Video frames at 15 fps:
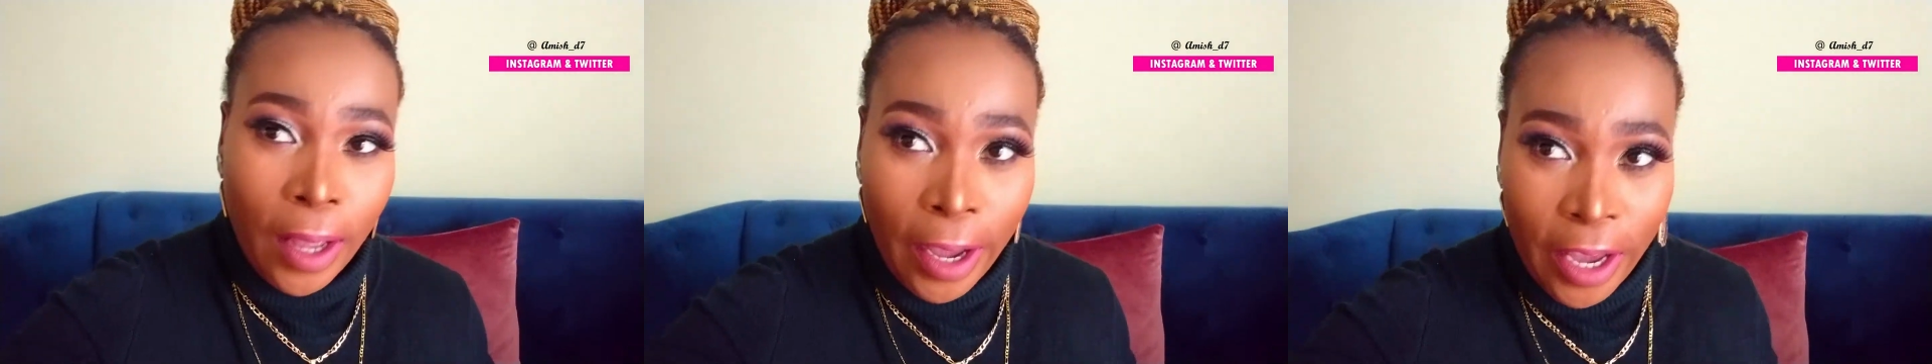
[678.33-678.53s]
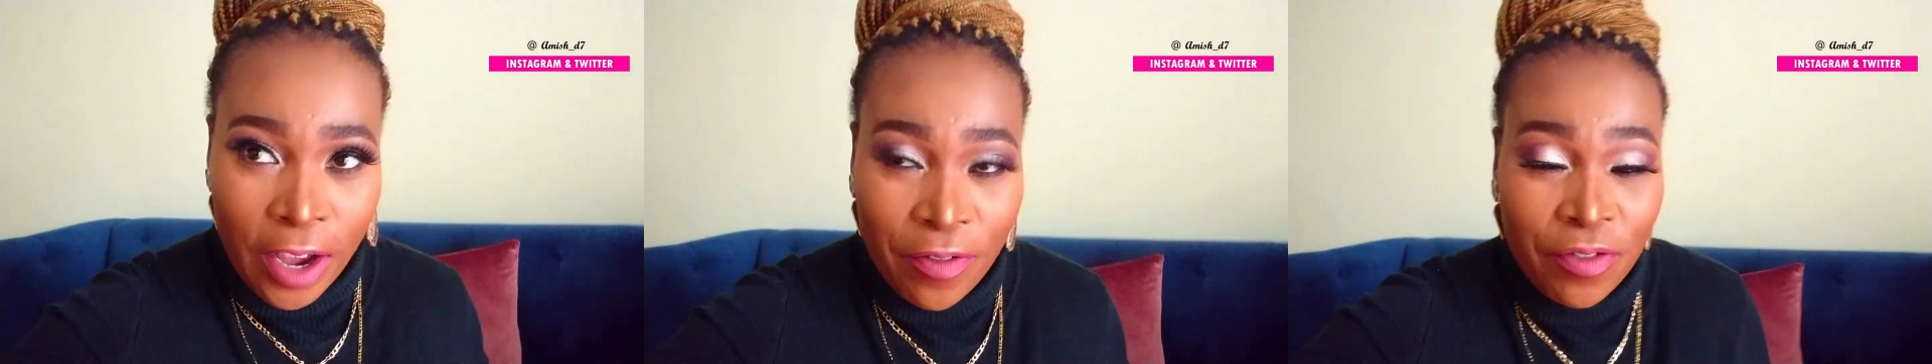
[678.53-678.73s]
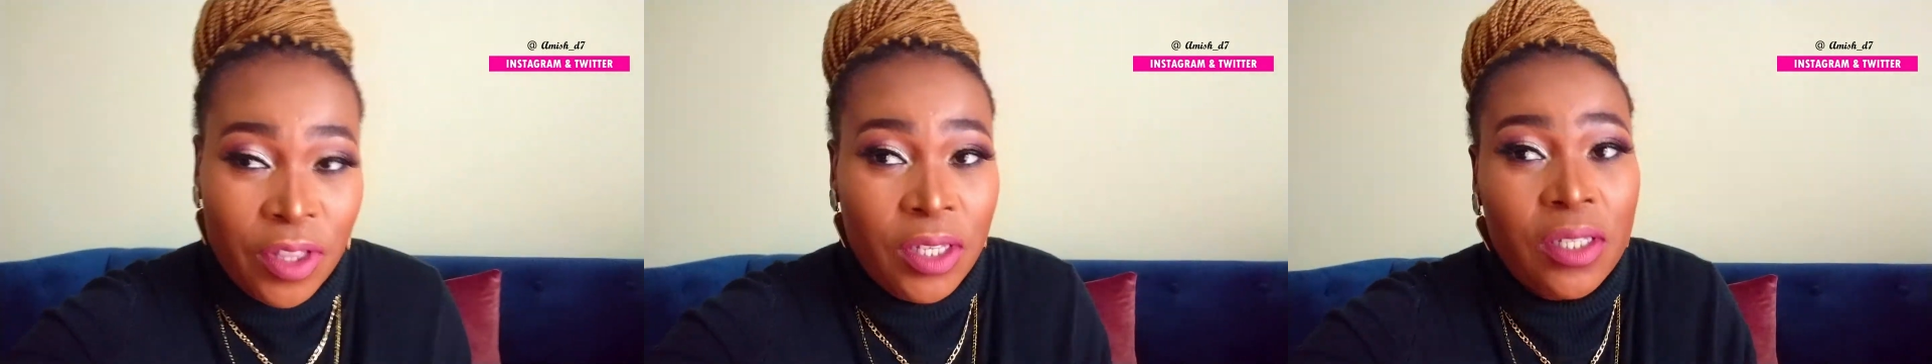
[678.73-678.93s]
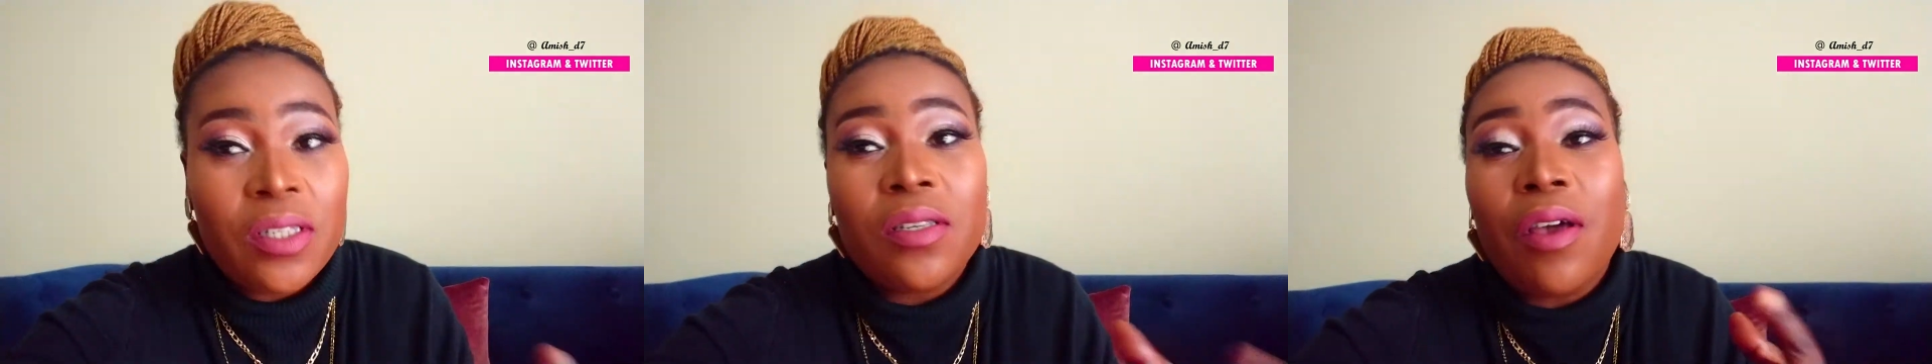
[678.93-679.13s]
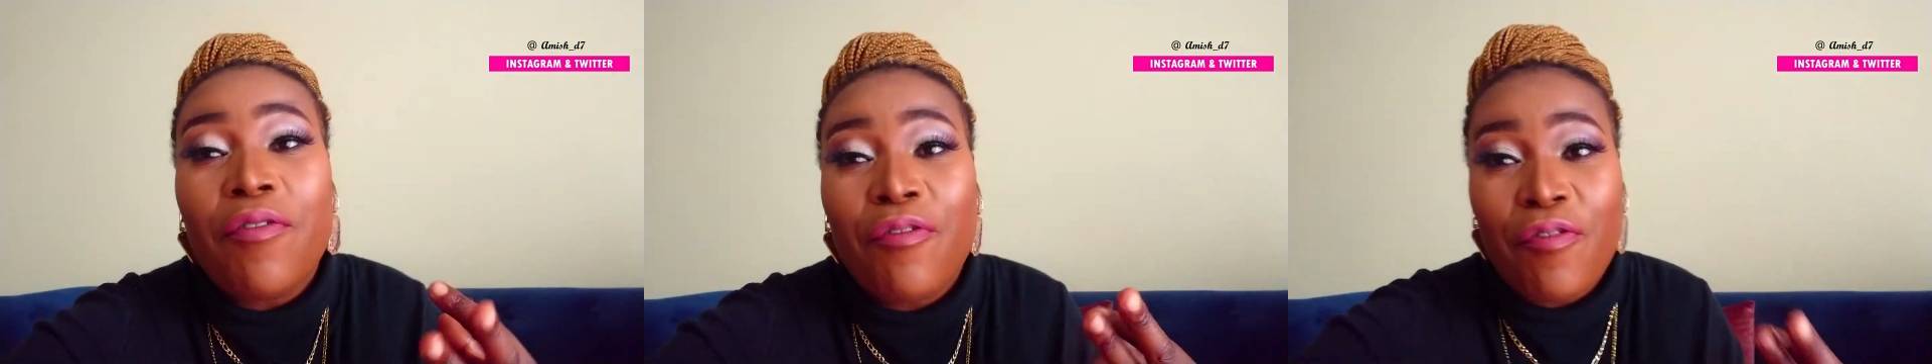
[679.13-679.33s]
I have this
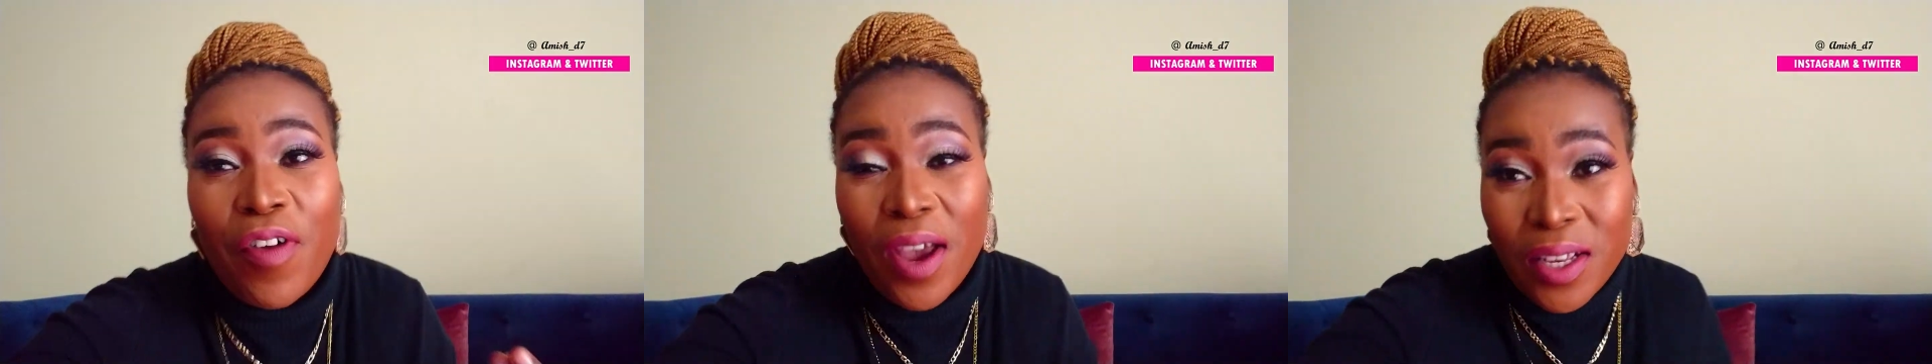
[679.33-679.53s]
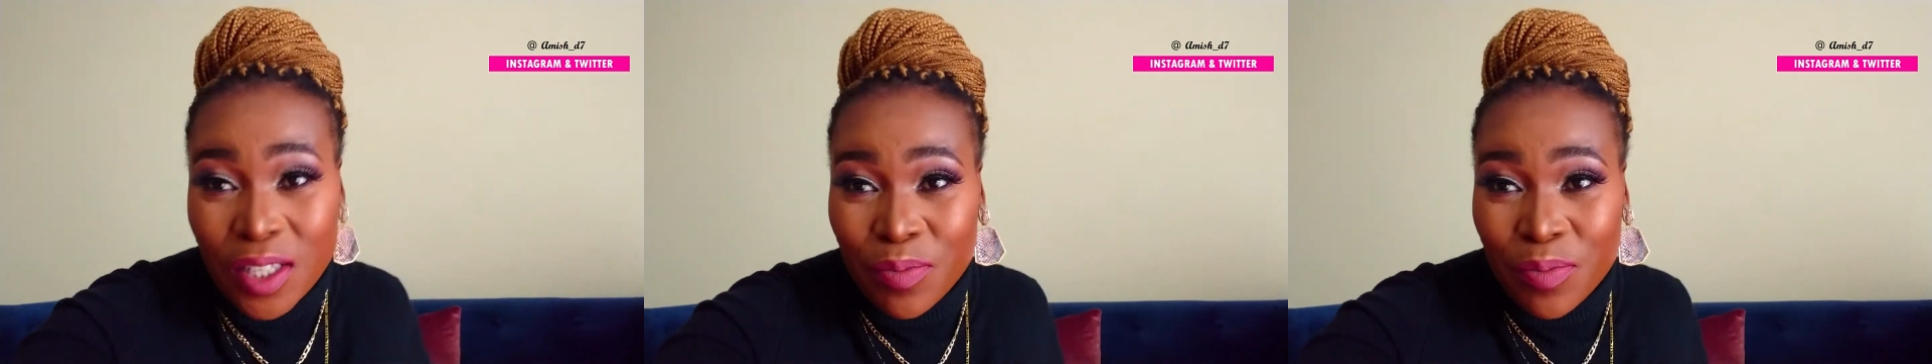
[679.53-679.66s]
face